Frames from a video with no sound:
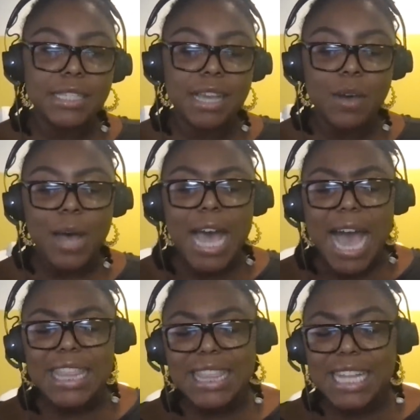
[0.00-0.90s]
So
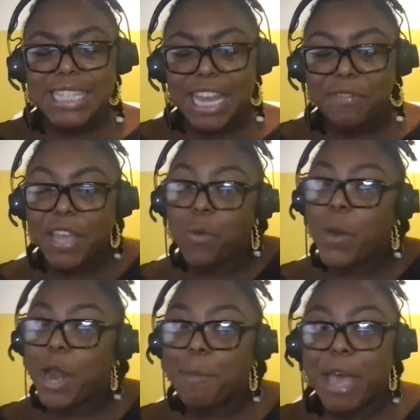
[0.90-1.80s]
I think that's kind of like
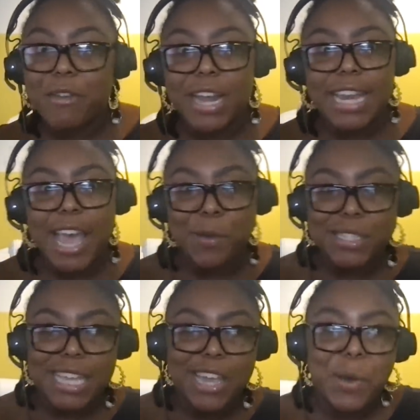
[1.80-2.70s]
where I'm at right now
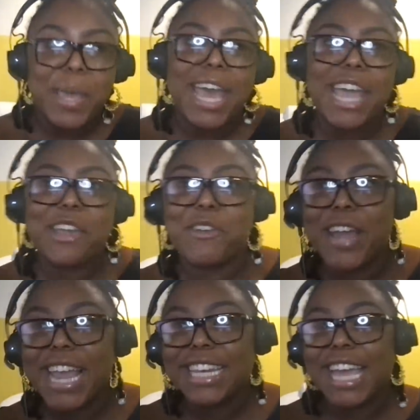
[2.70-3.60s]
is like, okay,
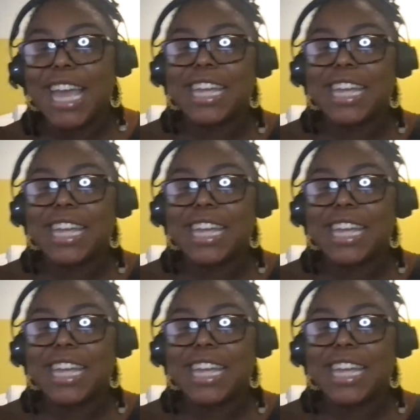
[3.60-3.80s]
great.